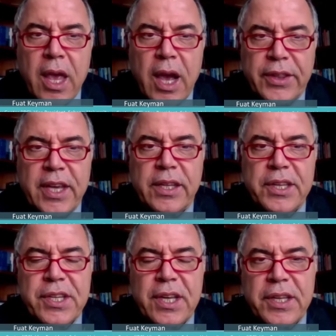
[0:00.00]
I think
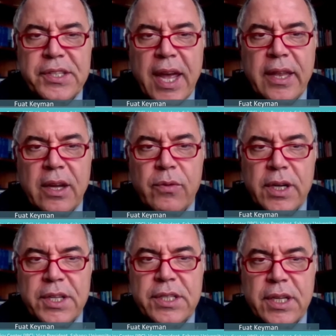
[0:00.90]
this endeavor
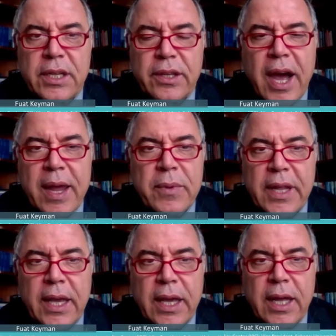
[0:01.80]
is timely.